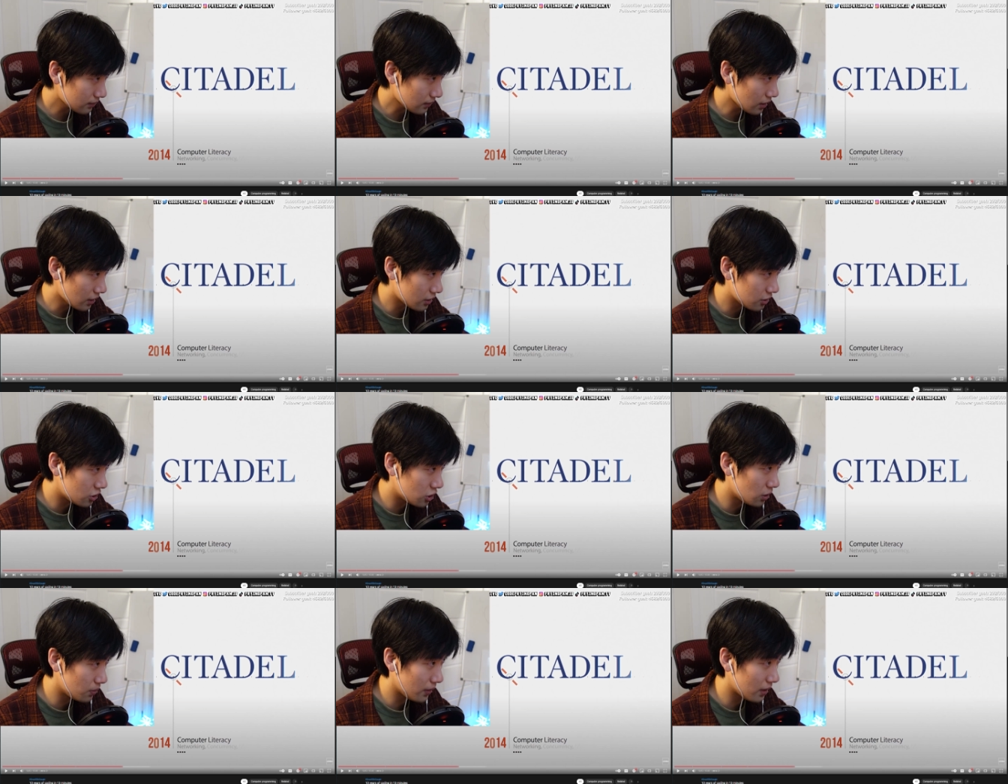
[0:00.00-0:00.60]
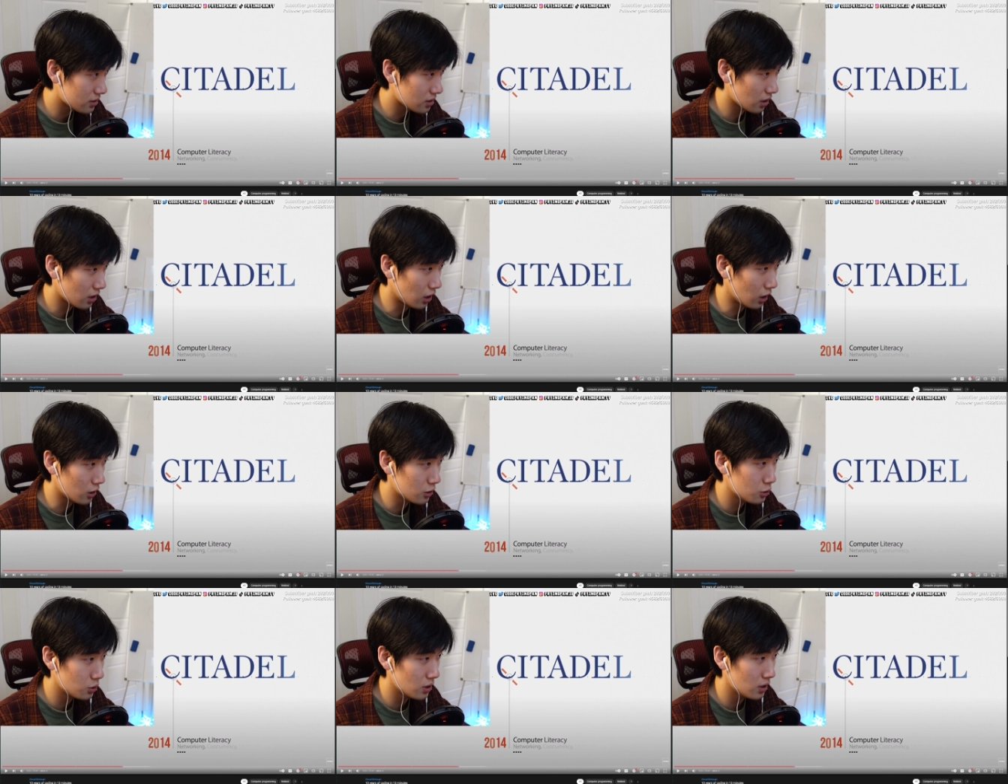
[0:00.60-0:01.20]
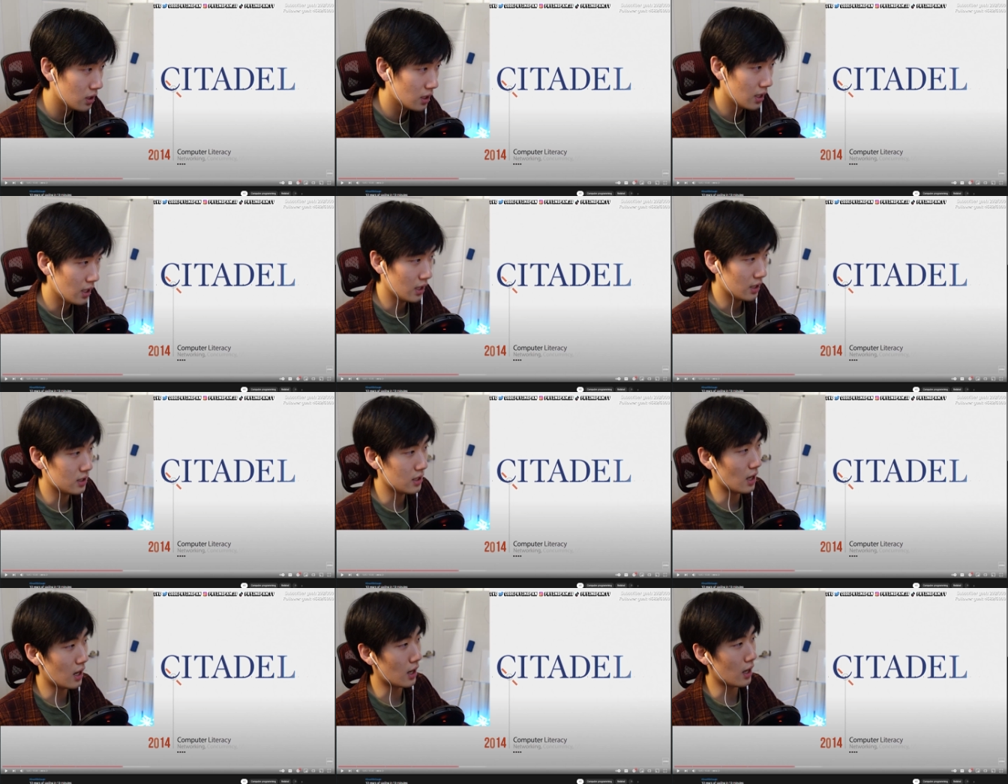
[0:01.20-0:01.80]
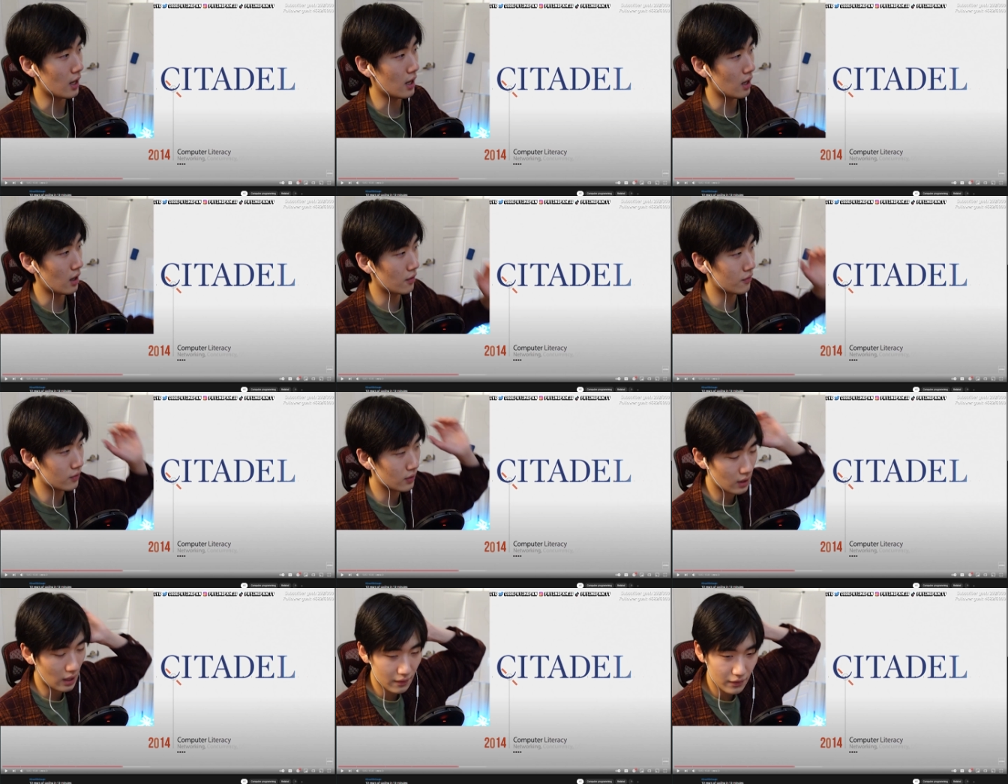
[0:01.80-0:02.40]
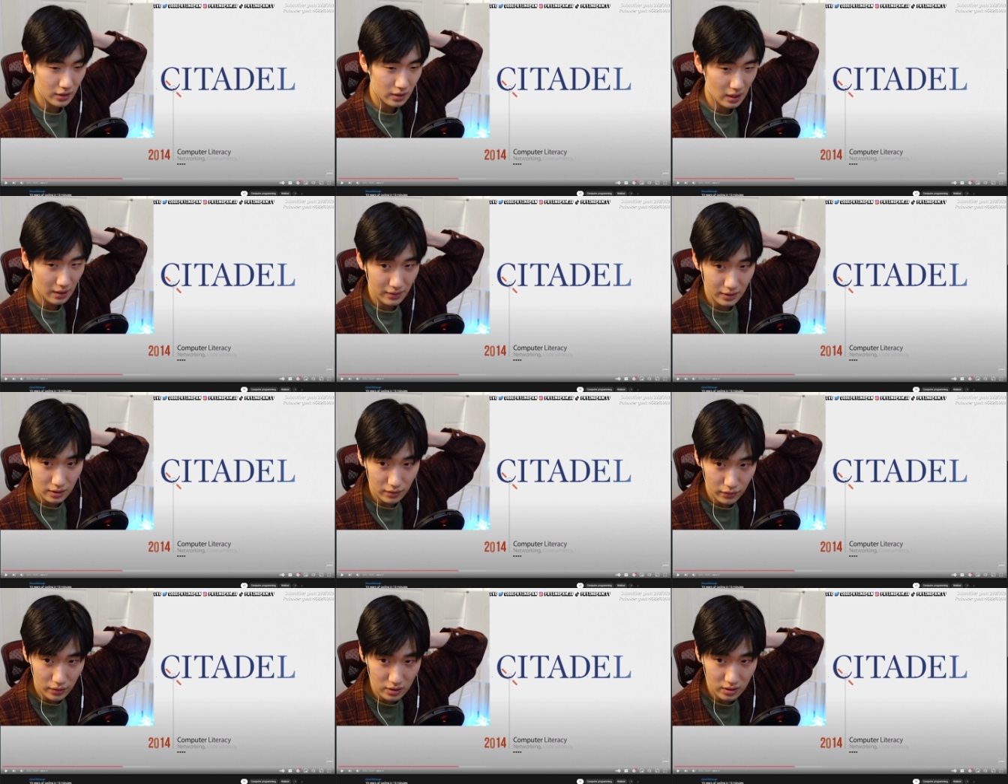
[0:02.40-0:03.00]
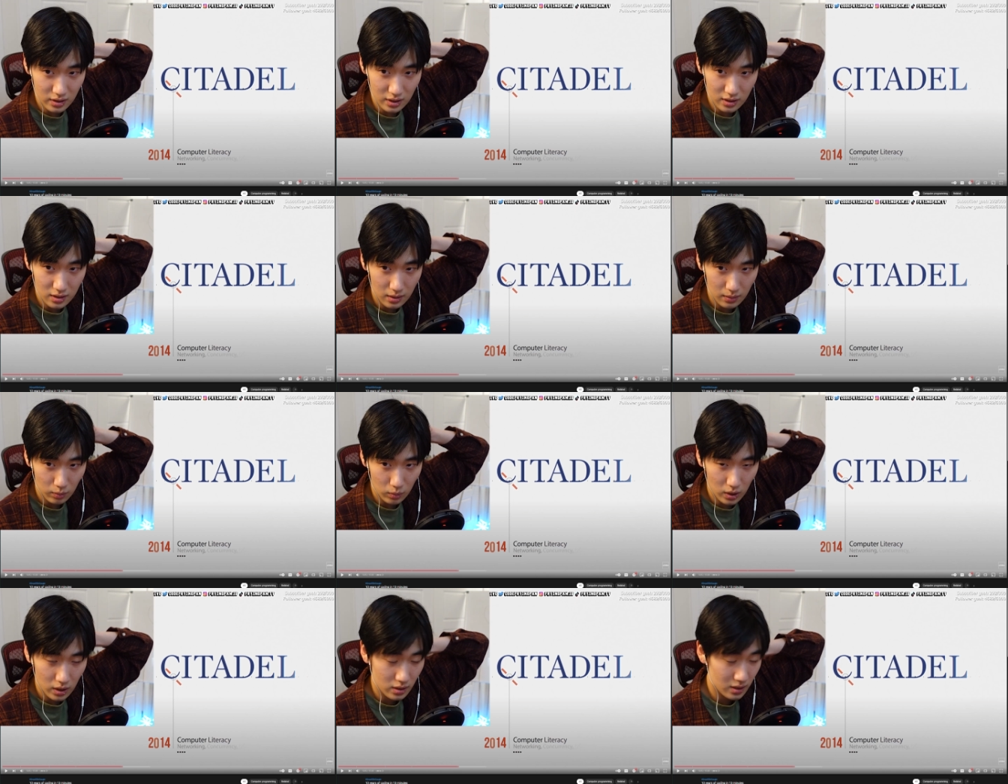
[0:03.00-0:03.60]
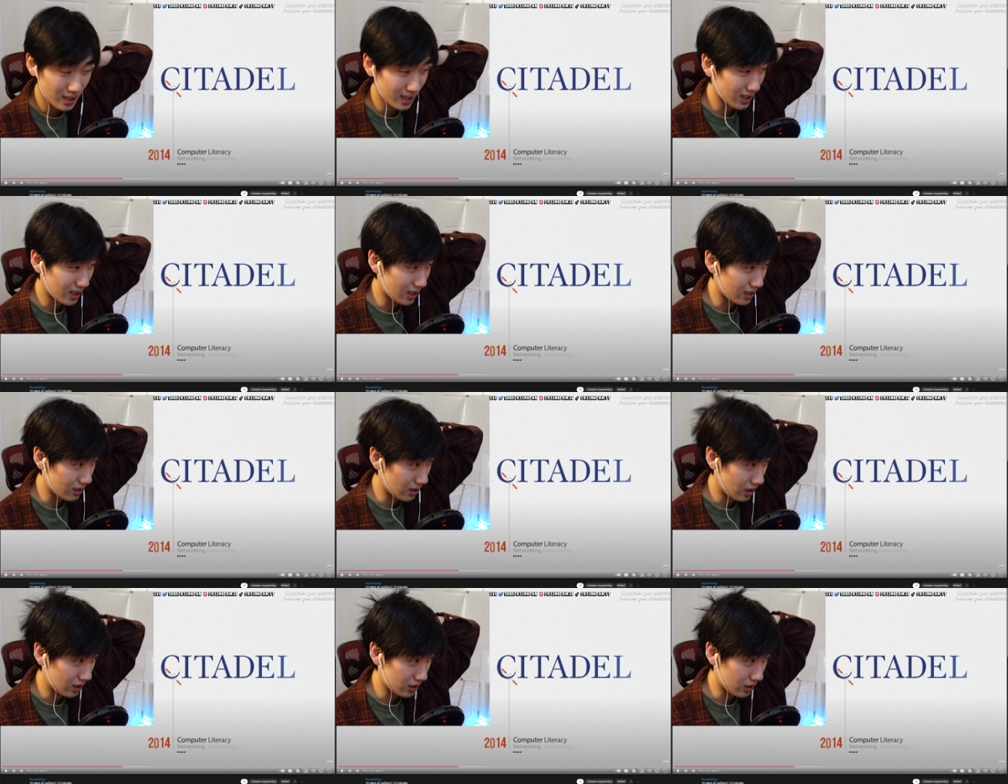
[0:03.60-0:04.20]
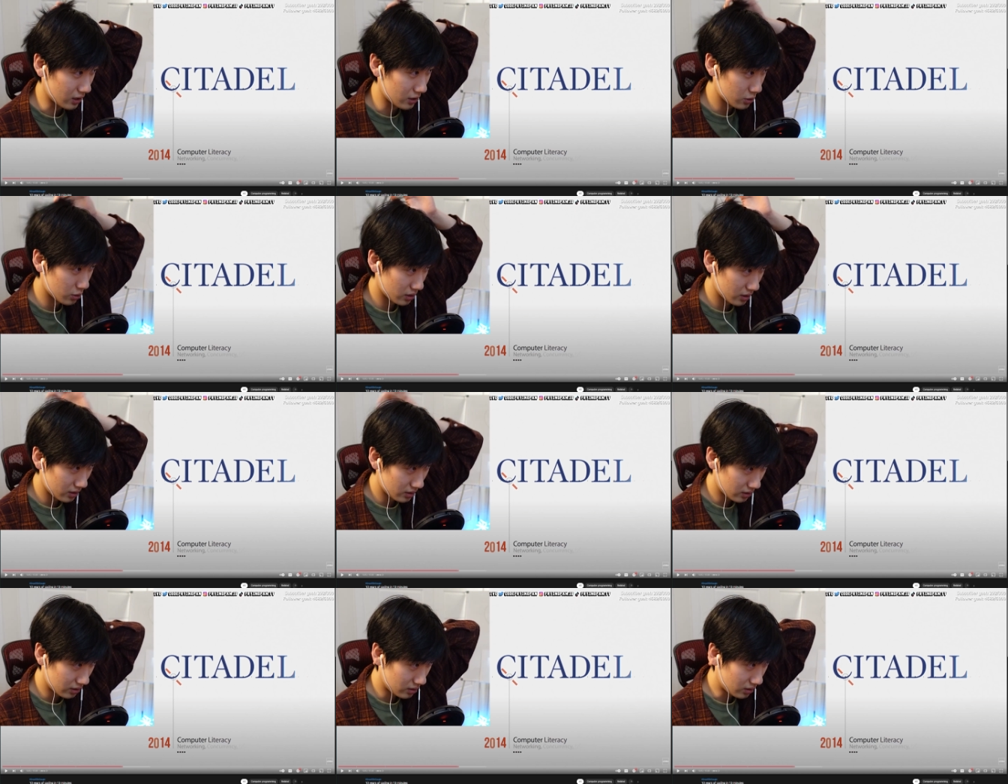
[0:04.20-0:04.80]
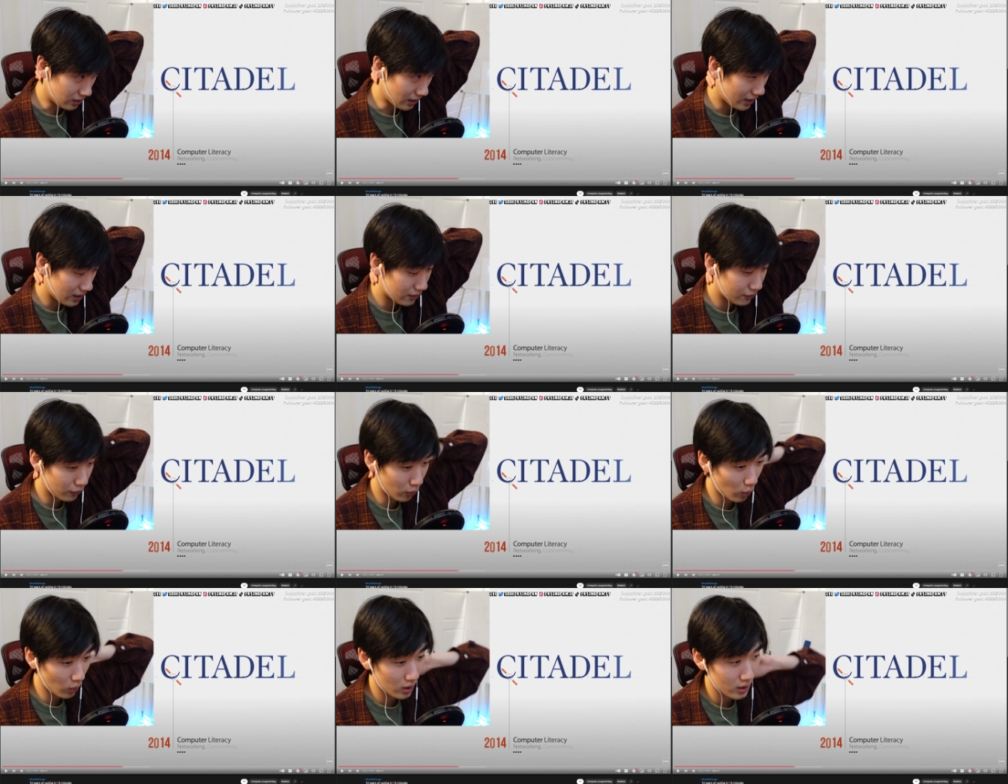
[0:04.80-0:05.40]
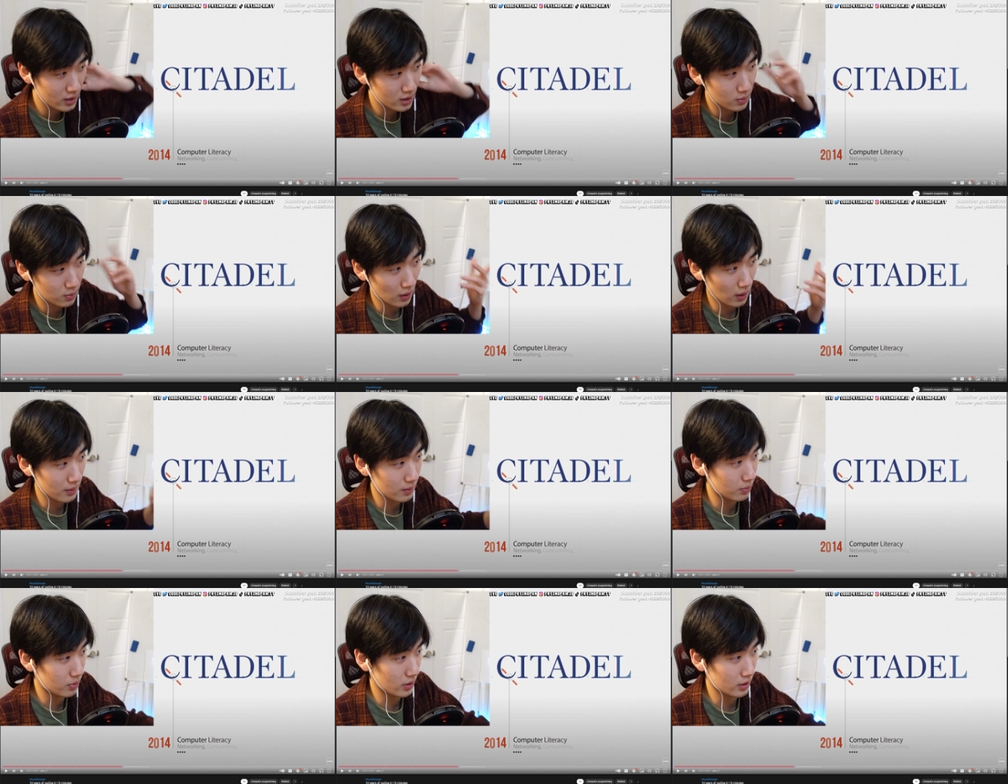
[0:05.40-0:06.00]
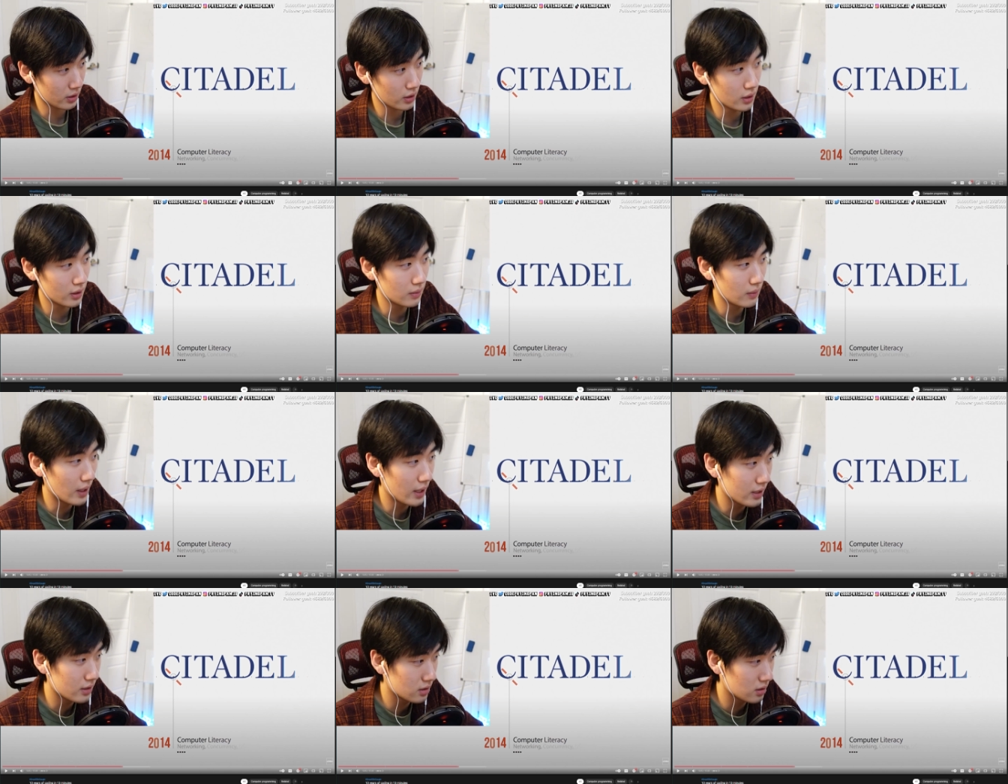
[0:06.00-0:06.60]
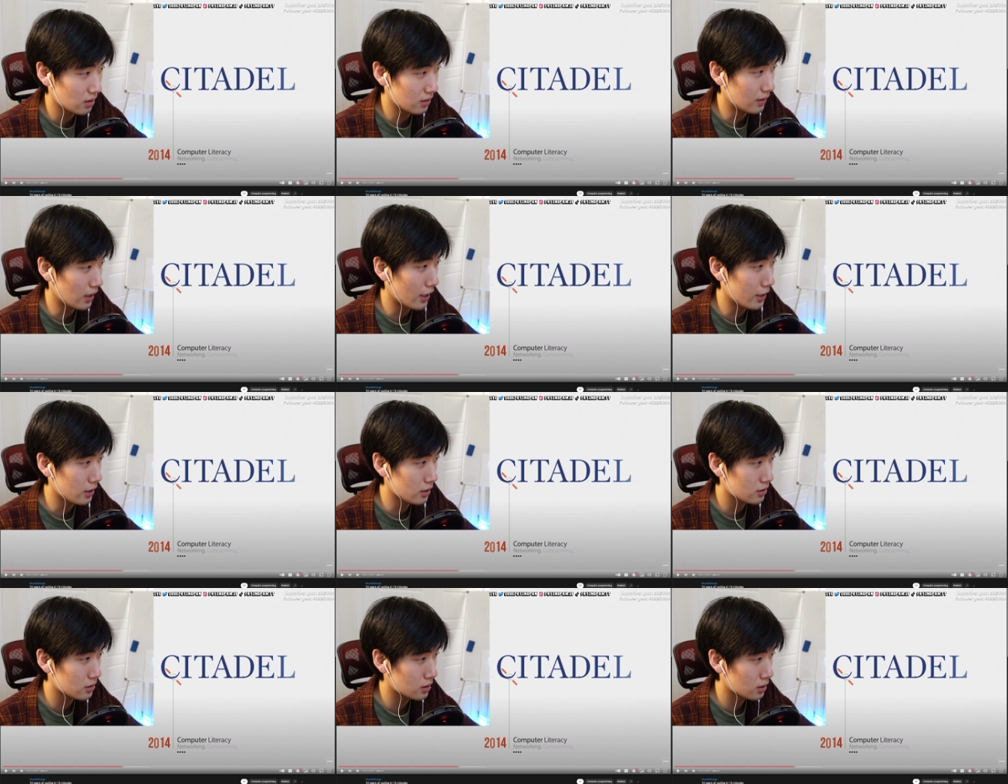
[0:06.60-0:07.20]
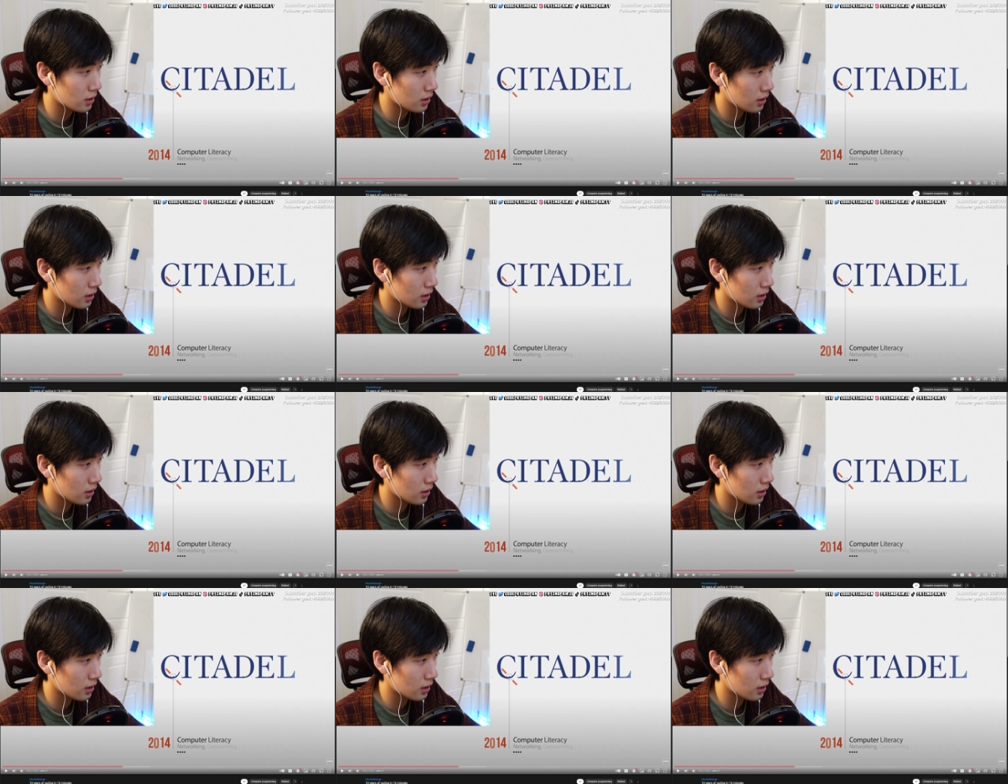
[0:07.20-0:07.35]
his GPA is on 100. Yeah, I, I, think they have a different system where it's like on, on 100. 94 is probably pretty good, right? It's in the 90s.